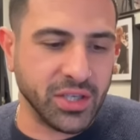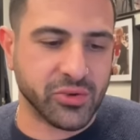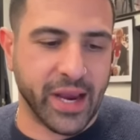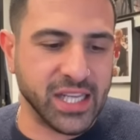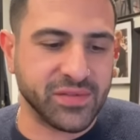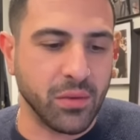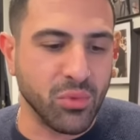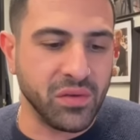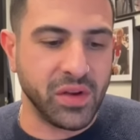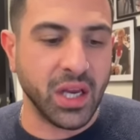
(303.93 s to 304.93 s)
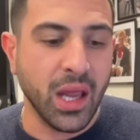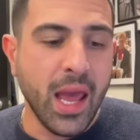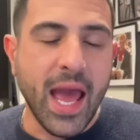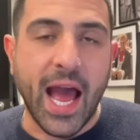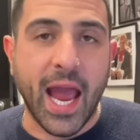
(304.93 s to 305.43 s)
transfer, moving
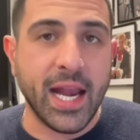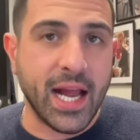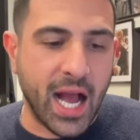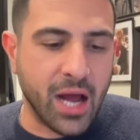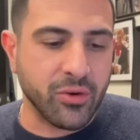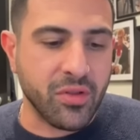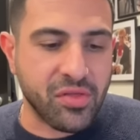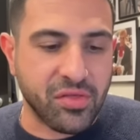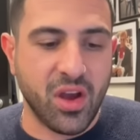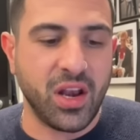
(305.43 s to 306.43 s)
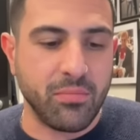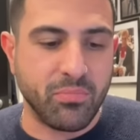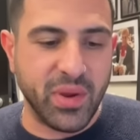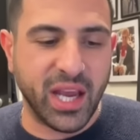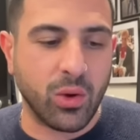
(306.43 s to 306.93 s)
830
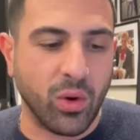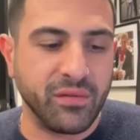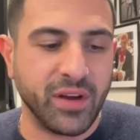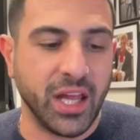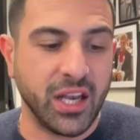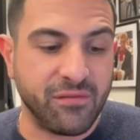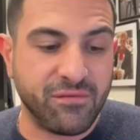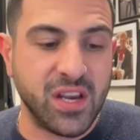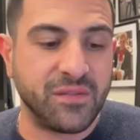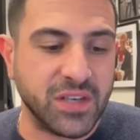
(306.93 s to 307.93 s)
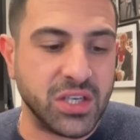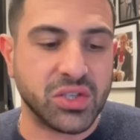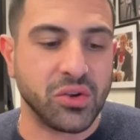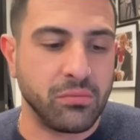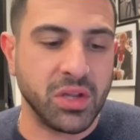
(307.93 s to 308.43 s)
Bitcoin valued at
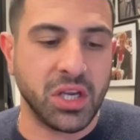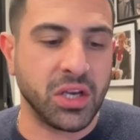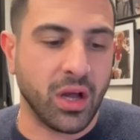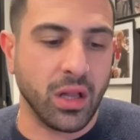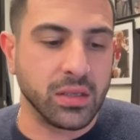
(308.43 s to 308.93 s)
$52 million,